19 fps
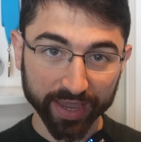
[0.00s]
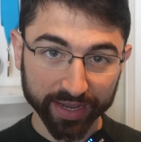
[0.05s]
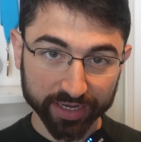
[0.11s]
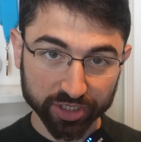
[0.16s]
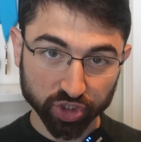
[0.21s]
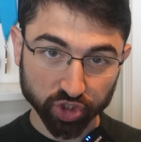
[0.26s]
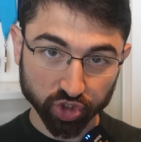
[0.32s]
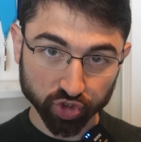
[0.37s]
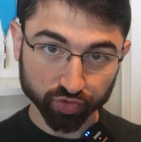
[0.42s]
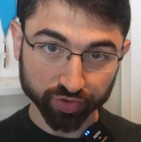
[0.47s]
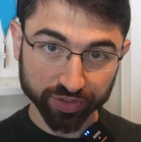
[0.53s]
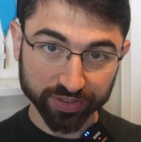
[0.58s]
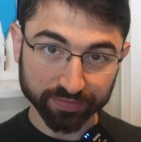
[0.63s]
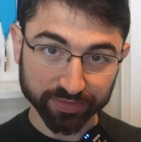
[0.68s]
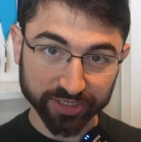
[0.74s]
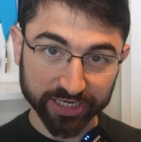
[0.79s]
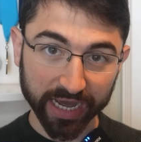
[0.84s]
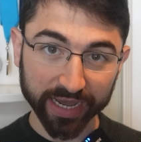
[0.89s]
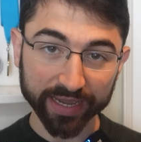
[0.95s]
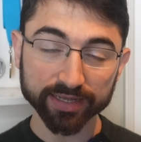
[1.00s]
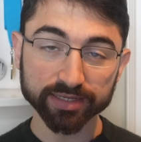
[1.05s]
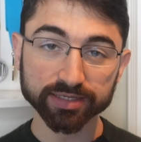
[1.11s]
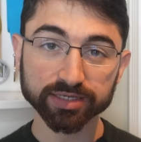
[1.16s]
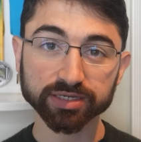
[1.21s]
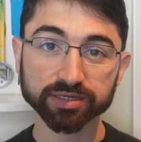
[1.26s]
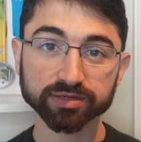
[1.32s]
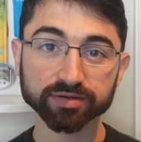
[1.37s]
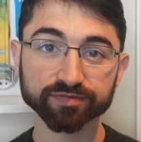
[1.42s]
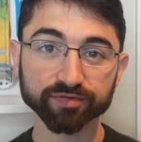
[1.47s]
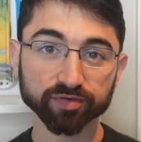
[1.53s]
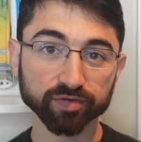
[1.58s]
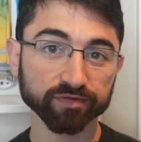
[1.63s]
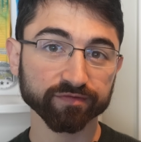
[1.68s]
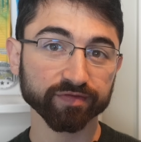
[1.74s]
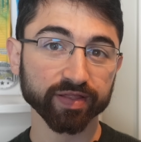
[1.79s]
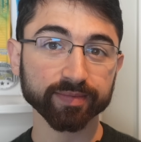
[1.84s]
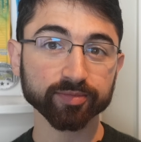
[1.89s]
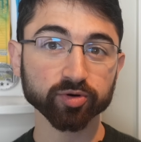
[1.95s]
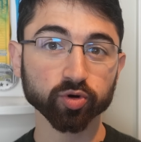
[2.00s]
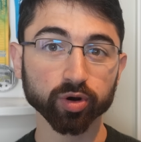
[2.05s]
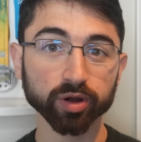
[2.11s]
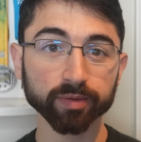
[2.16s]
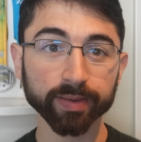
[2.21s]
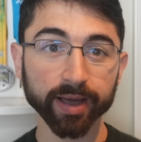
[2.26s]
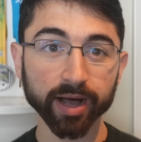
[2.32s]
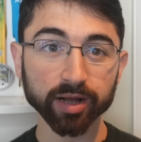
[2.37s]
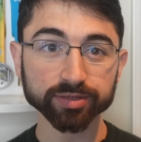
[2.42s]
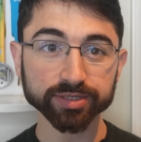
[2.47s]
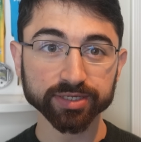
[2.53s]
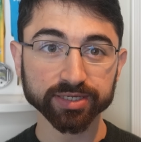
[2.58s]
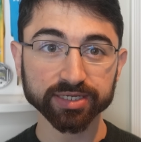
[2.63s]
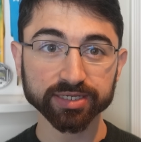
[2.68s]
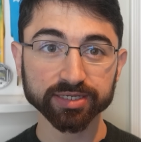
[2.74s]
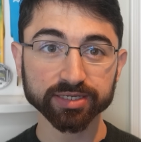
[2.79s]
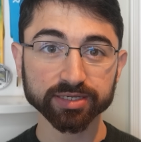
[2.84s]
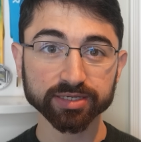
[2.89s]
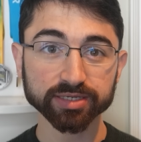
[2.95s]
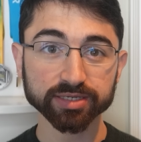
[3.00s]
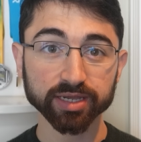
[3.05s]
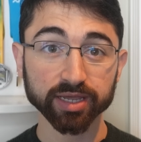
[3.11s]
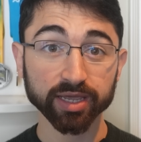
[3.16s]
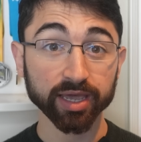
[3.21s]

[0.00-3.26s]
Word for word: extreme diets for inflammatory bowel diseases,